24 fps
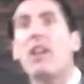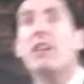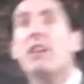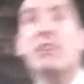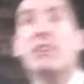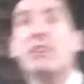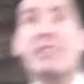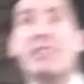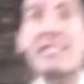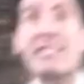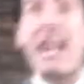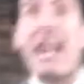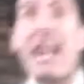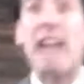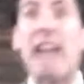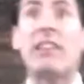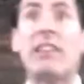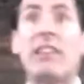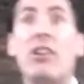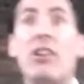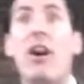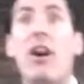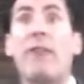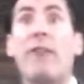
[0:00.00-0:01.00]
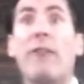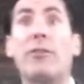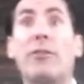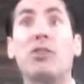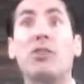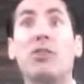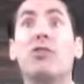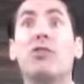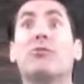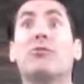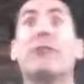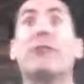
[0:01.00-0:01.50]
you stack the offer.
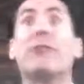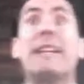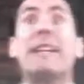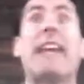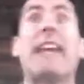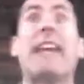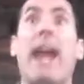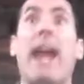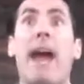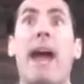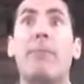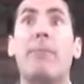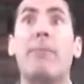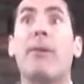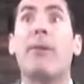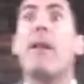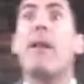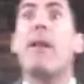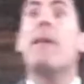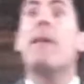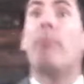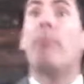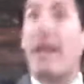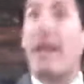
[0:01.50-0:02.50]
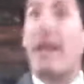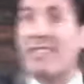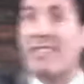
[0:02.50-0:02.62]
You recap by